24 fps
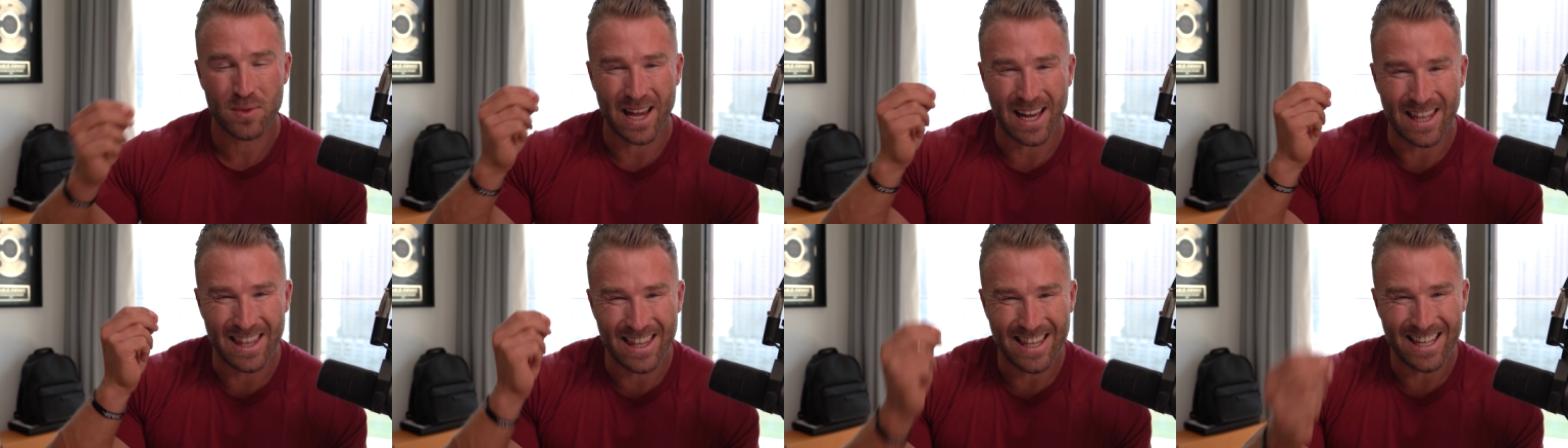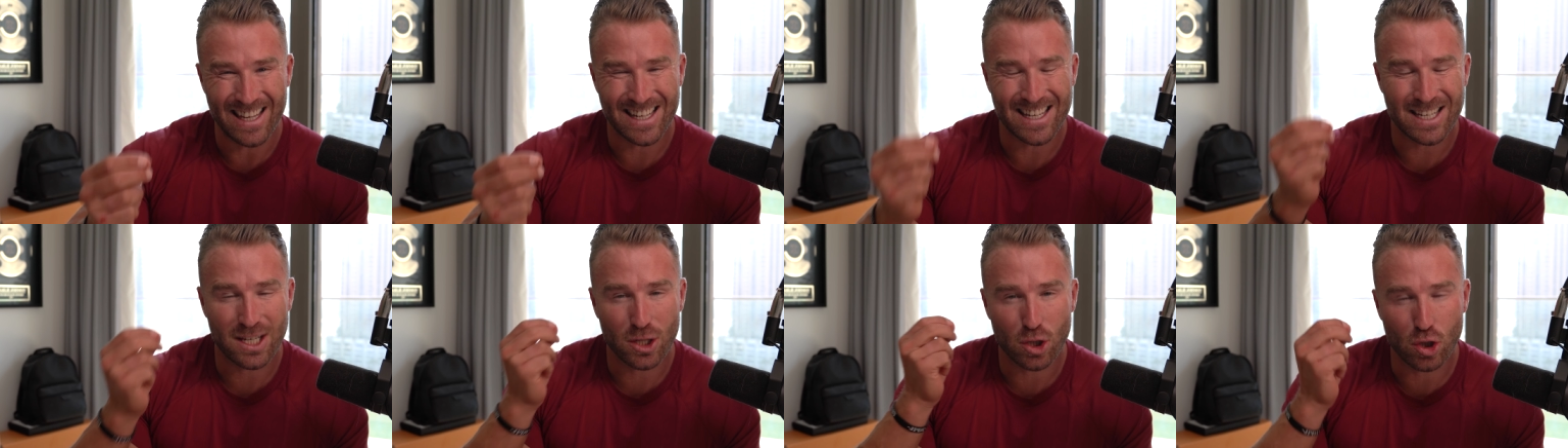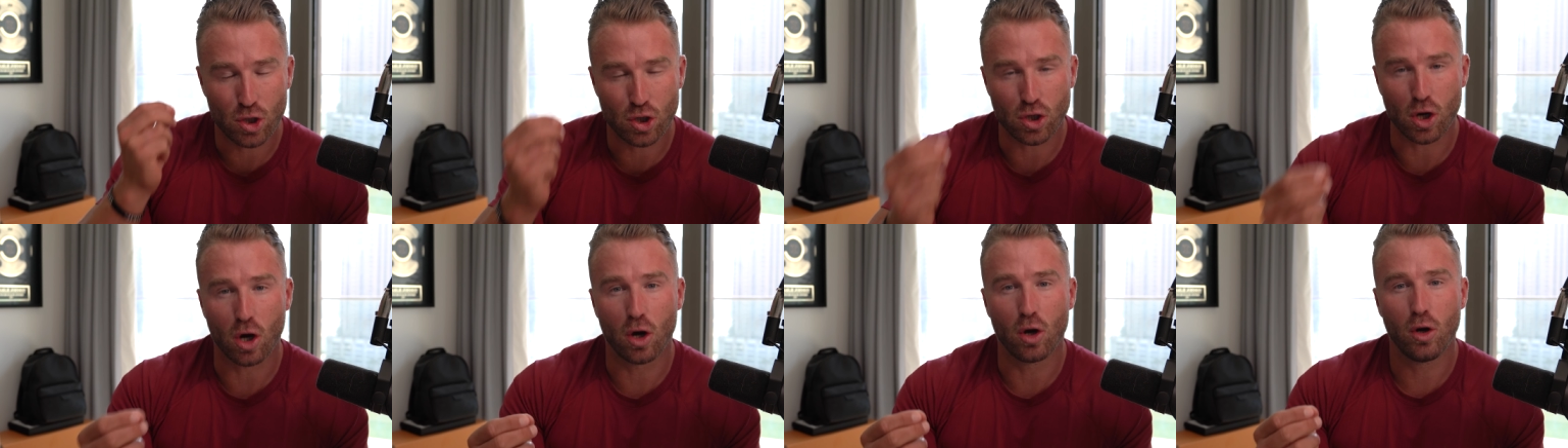And this
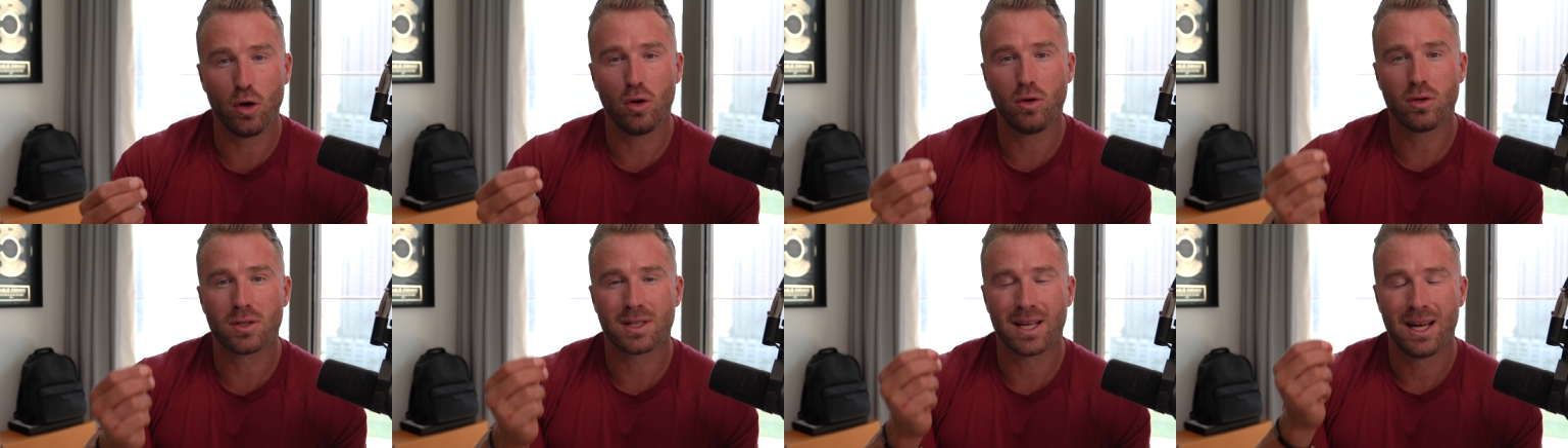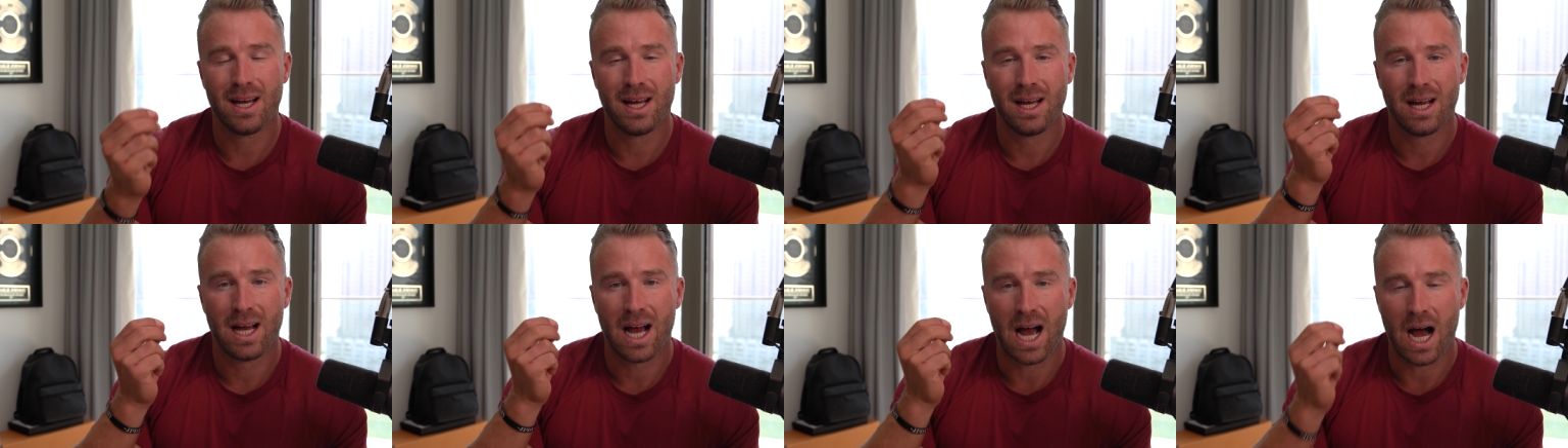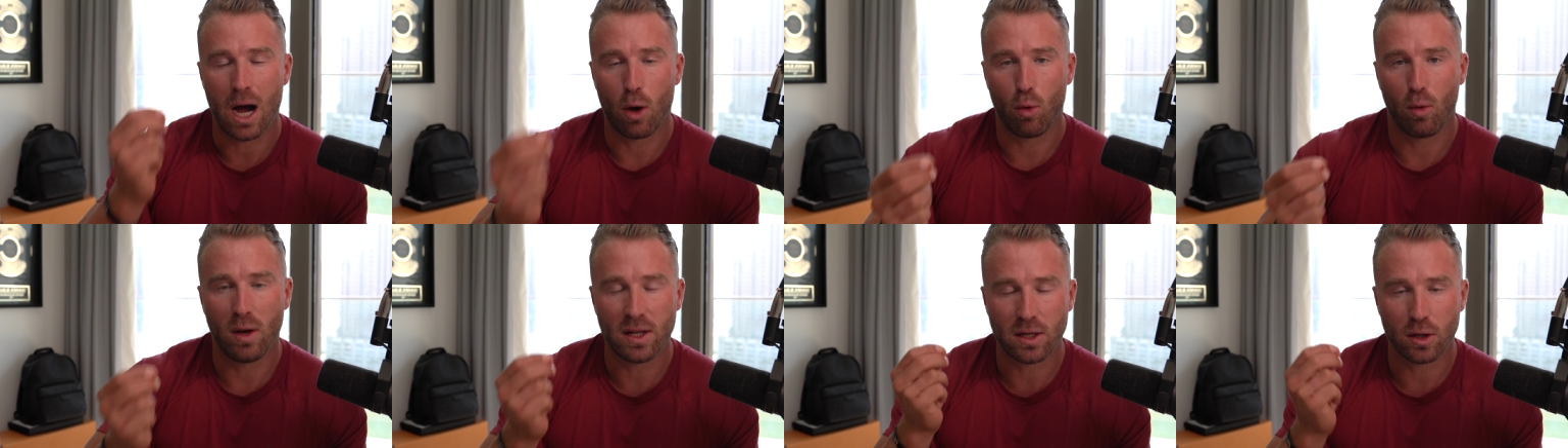shows
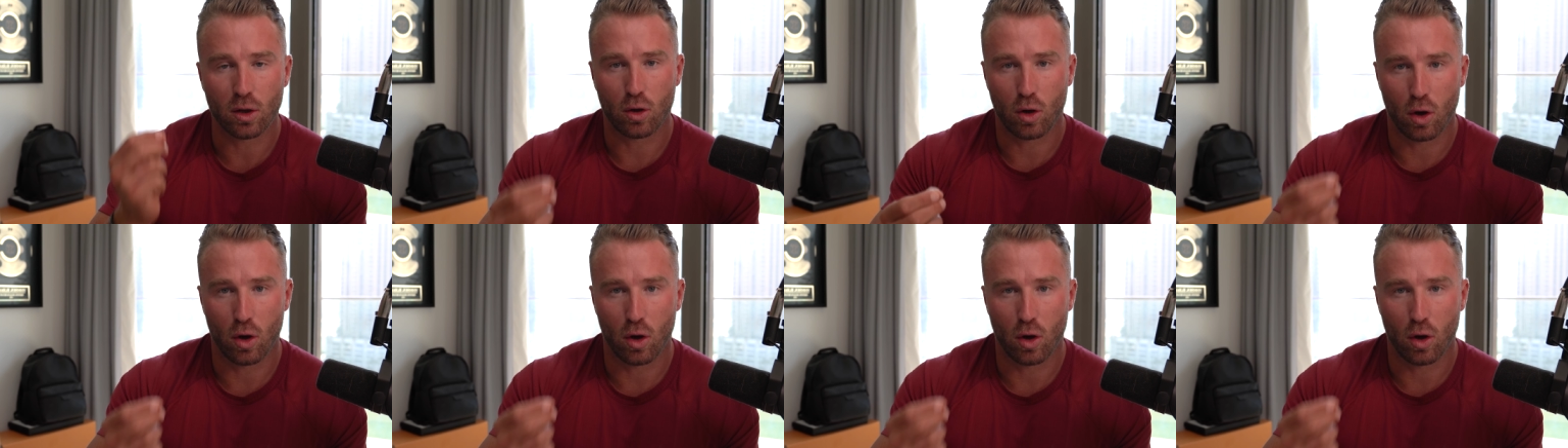how little